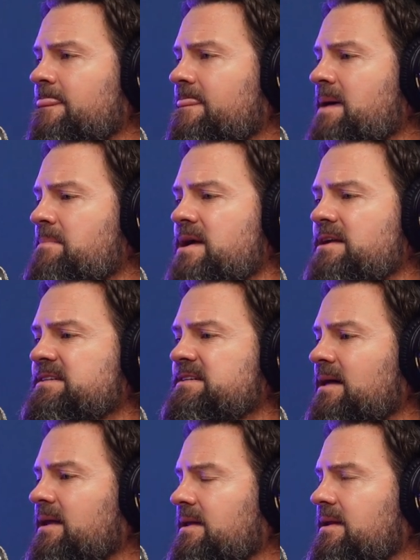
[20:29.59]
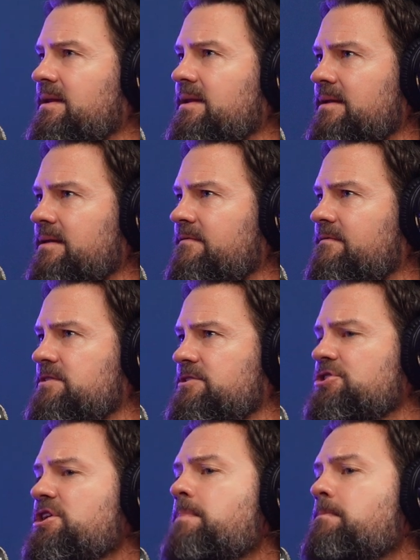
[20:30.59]
They may sell it
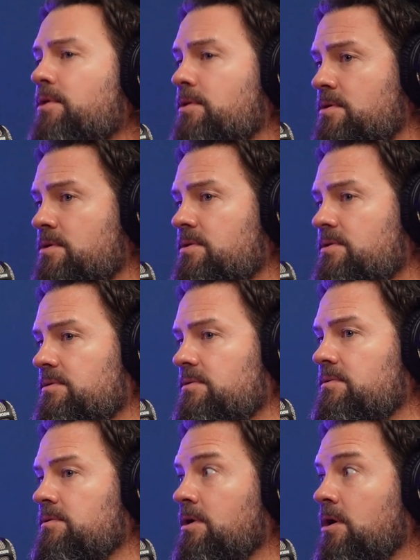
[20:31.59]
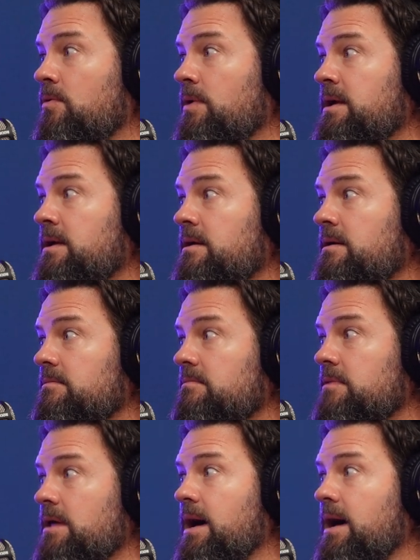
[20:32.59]
cheaper knowing
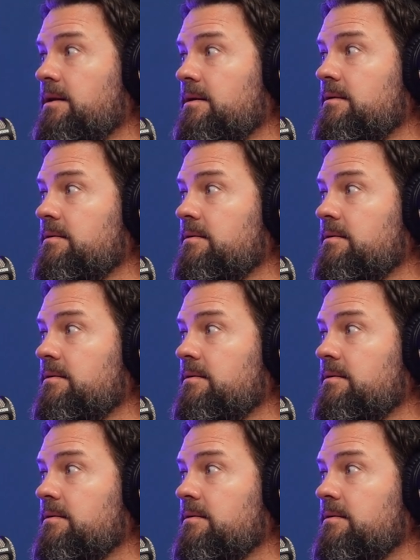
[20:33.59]
that